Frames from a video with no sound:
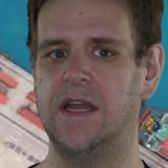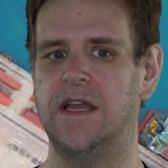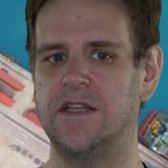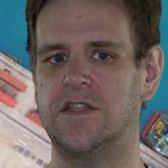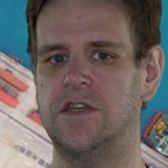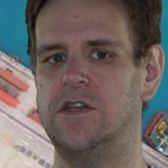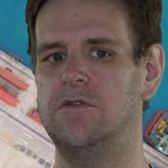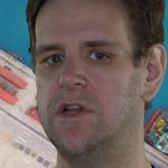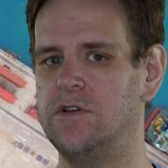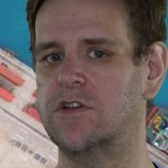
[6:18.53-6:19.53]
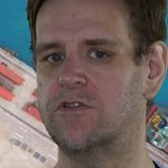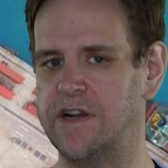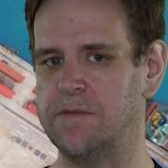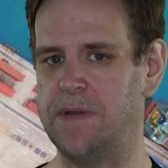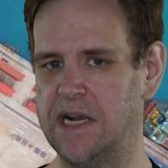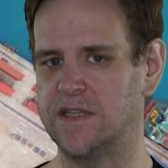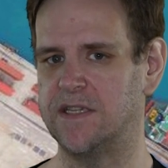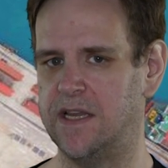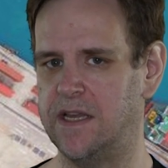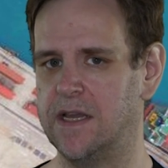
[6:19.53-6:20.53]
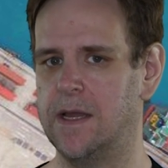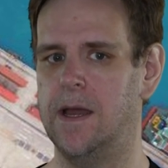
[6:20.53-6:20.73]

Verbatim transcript: is that you lose credibility